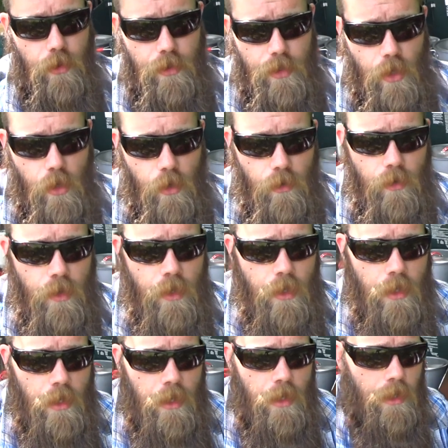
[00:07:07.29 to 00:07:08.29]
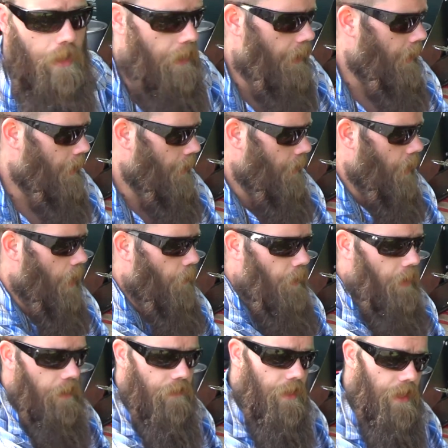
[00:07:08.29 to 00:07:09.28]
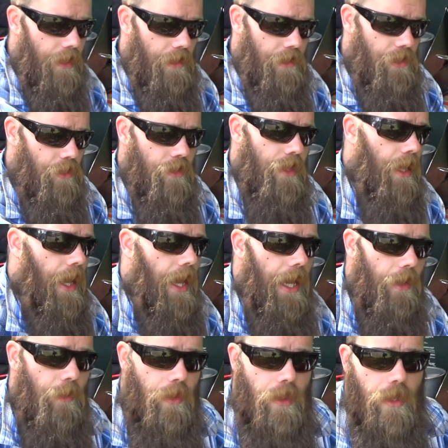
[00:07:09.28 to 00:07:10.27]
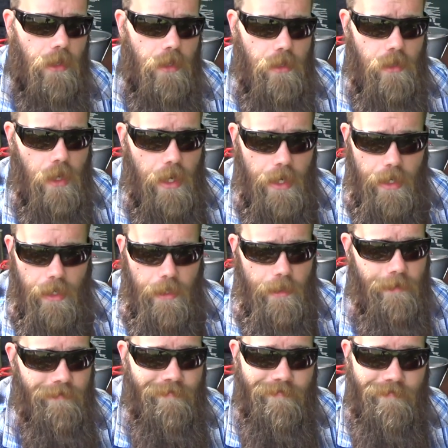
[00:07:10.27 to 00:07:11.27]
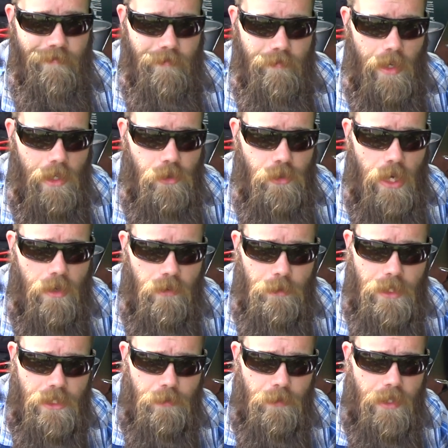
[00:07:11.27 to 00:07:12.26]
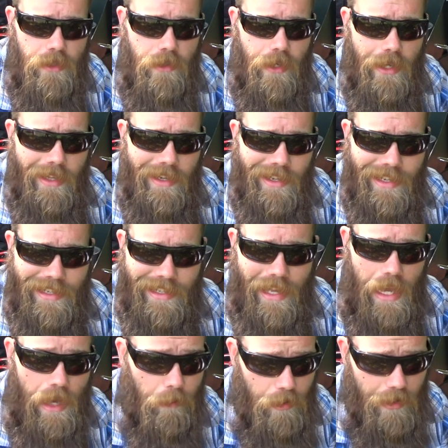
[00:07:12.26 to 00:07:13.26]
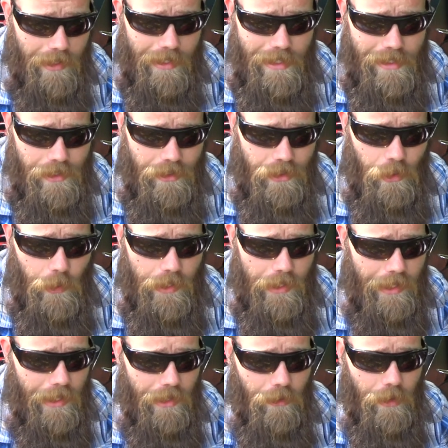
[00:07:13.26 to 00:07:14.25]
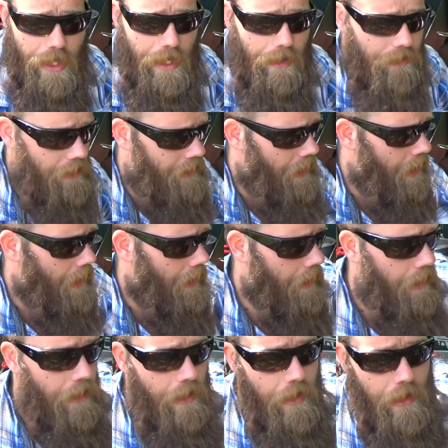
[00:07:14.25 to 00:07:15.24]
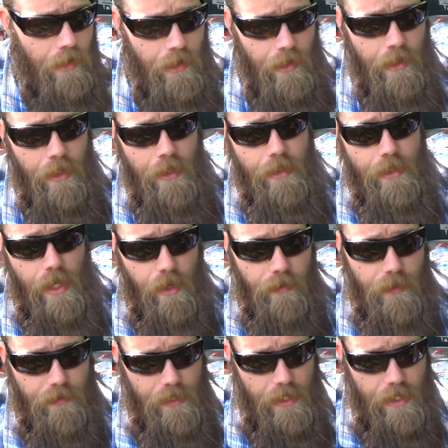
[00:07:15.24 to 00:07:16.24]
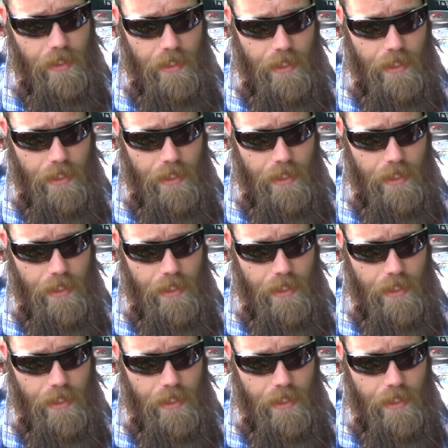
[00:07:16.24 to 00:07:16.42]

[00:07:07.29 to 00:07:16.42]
stove and got rid of the issues that I had with this. I travel much better and I camp a lot easier knowing that I don't have to take 10 or 15 of